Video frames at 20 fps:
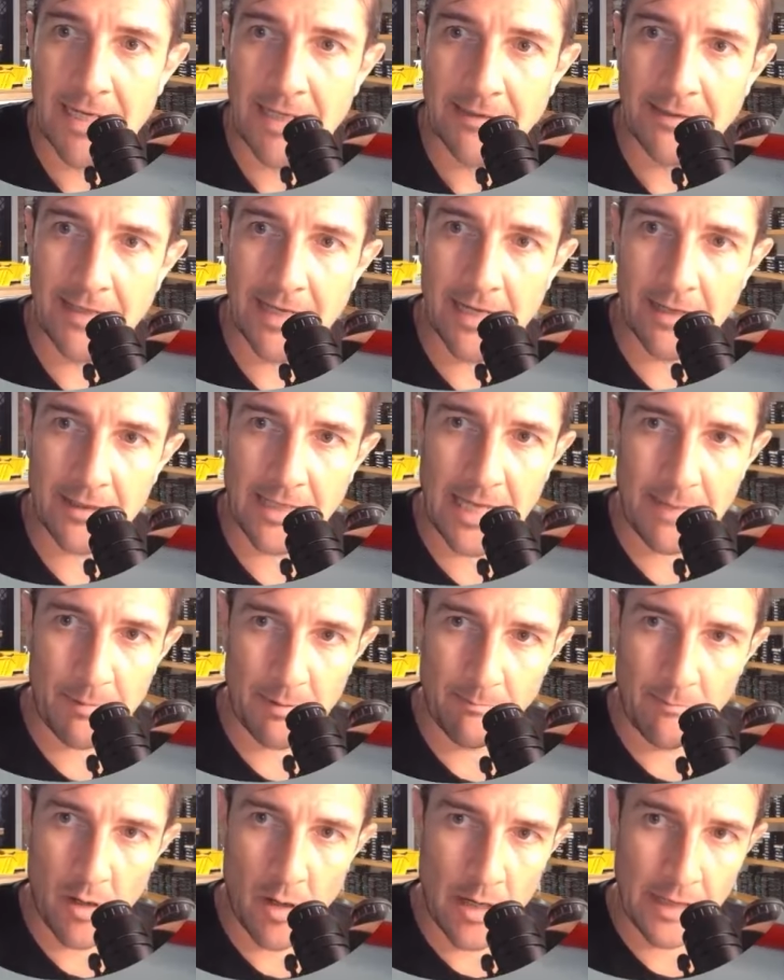Now keep in
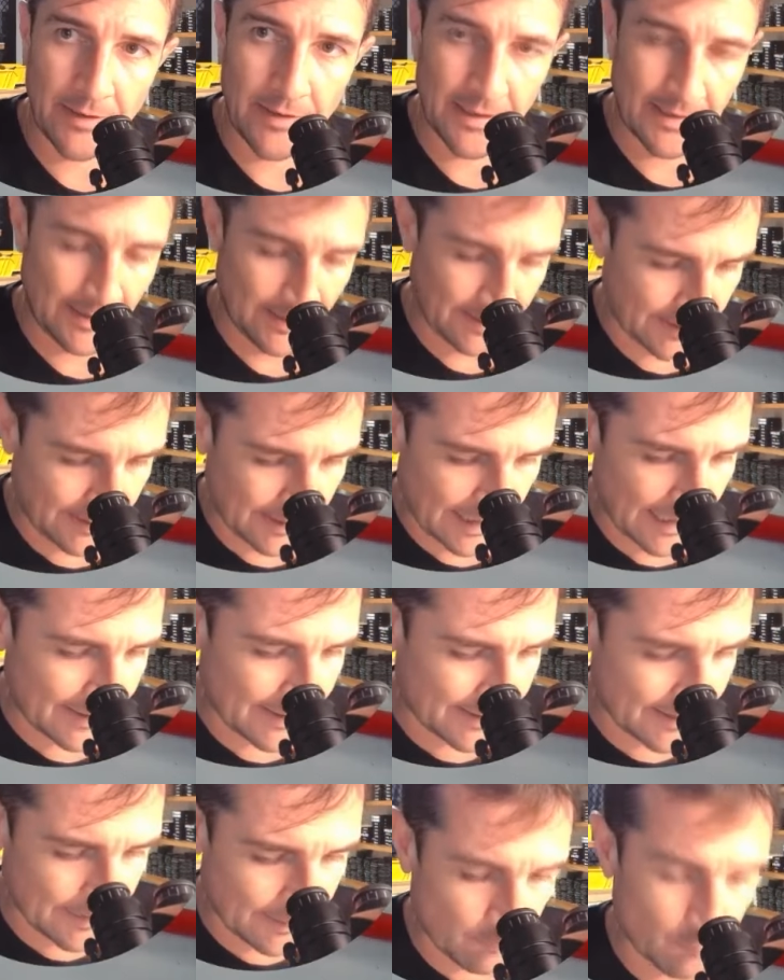mind this is
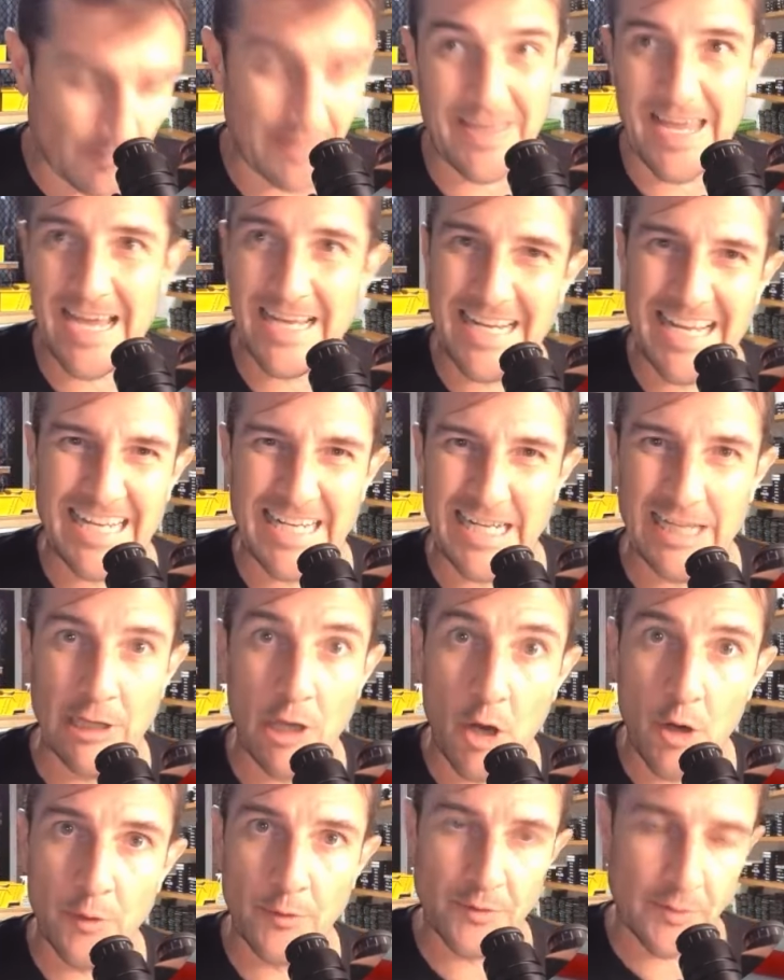tested without any
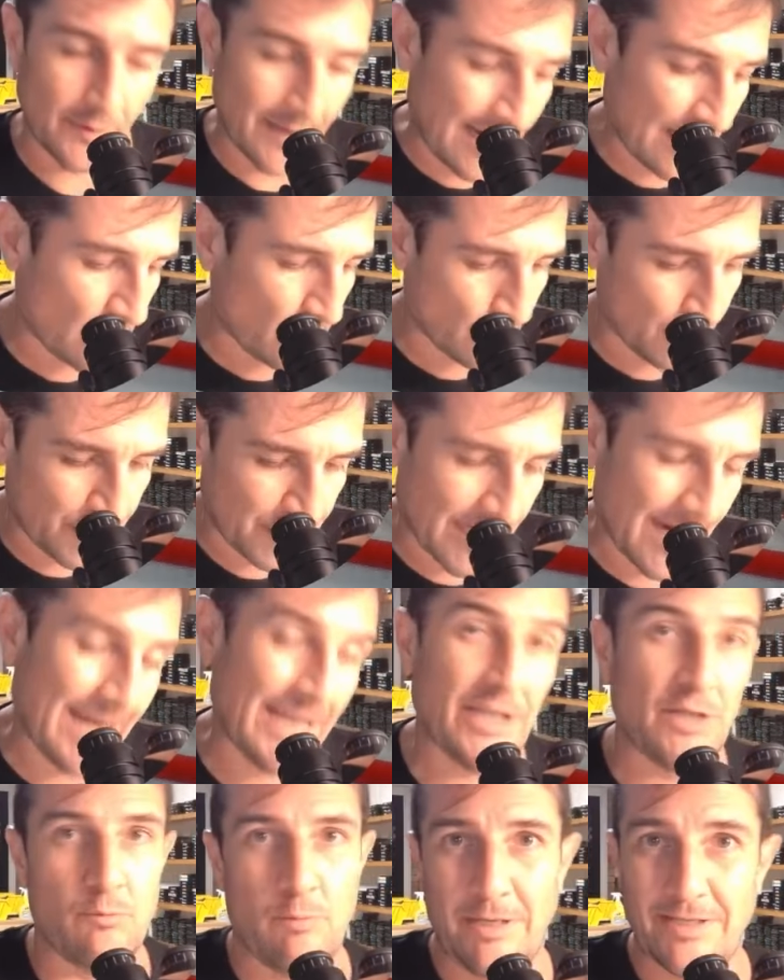load, so that could
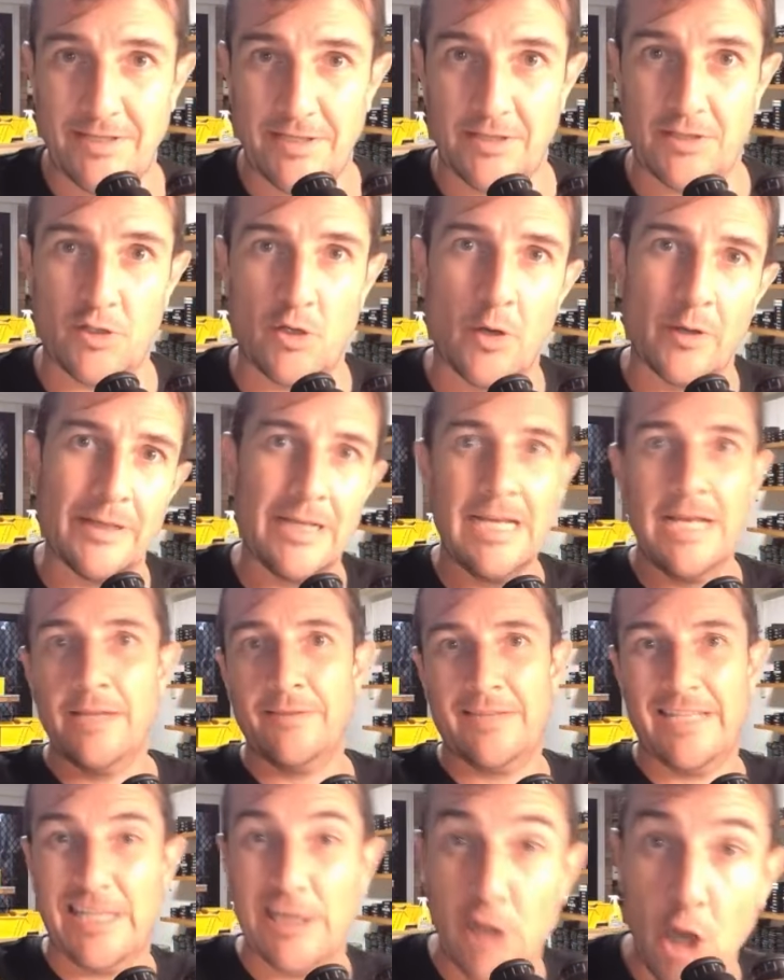change once it's got
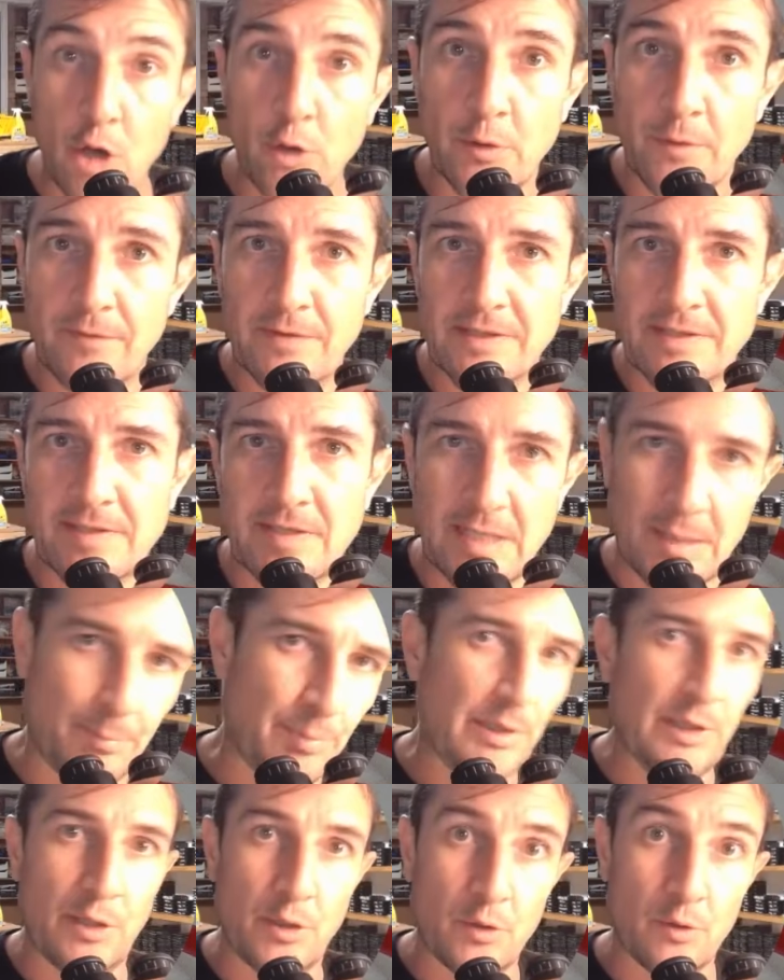the load of the
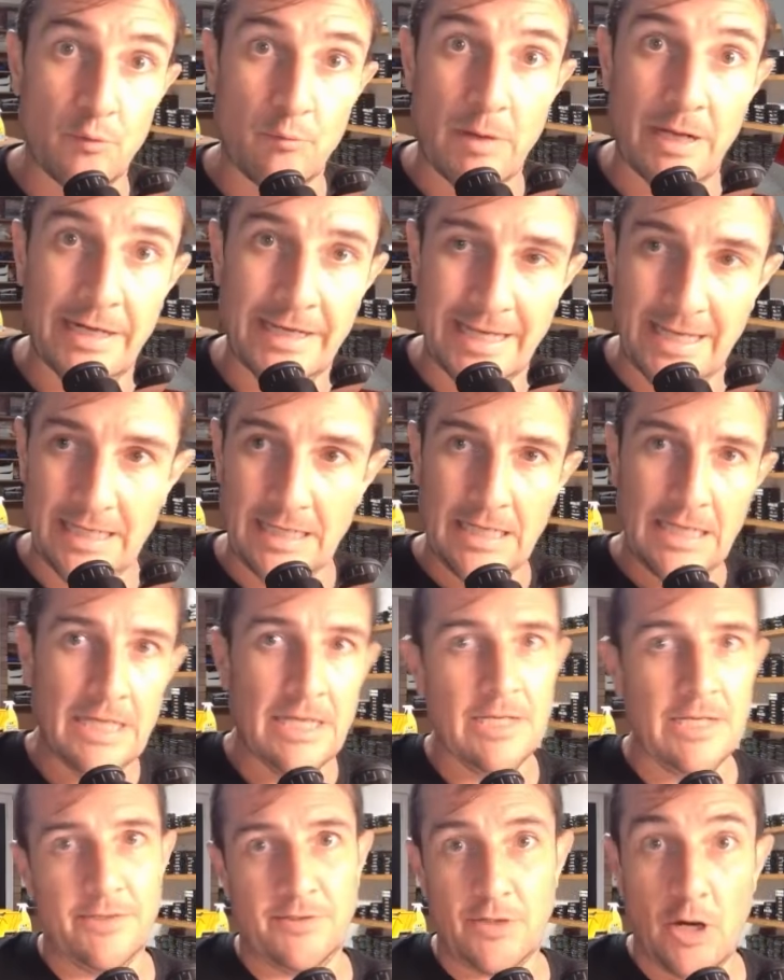CPU running it.
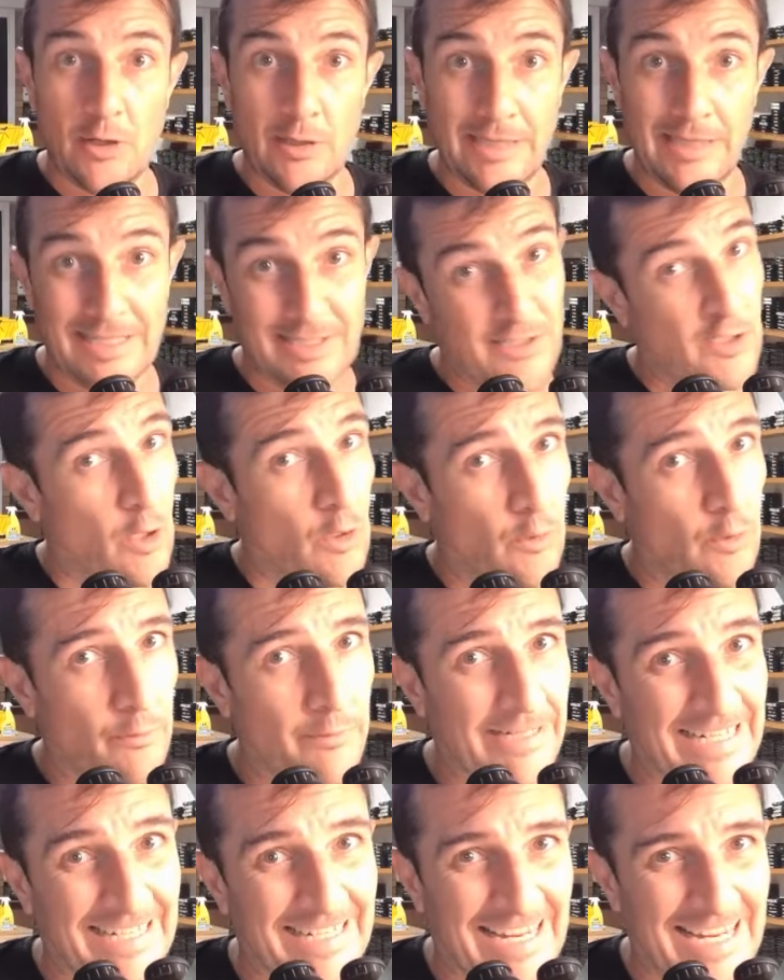So let's solder it
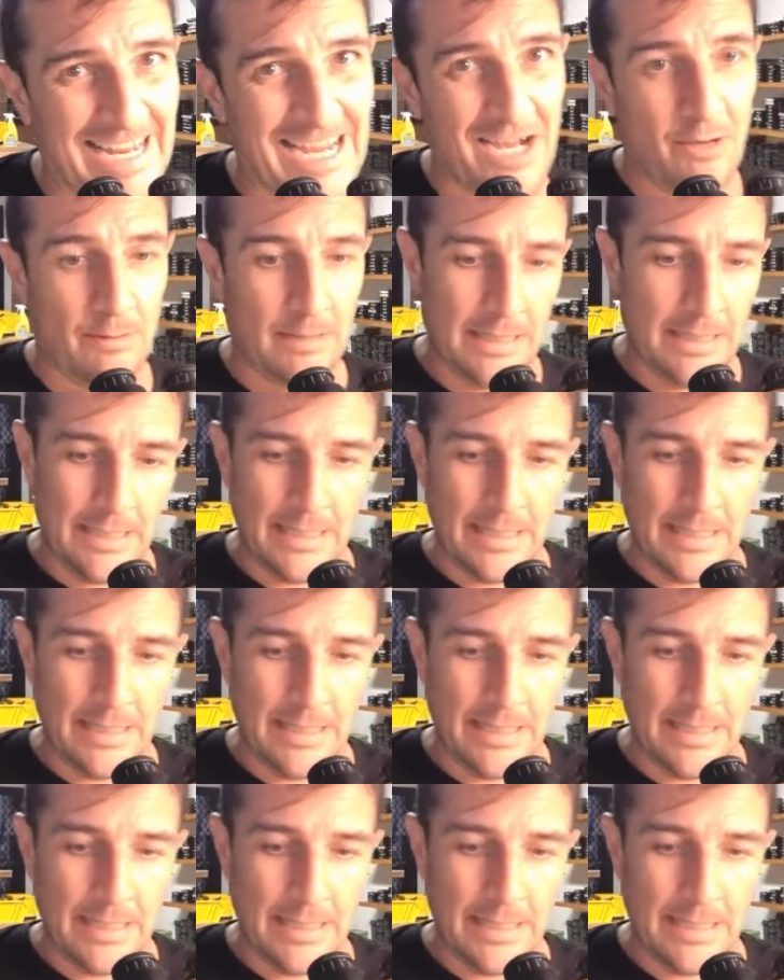in now.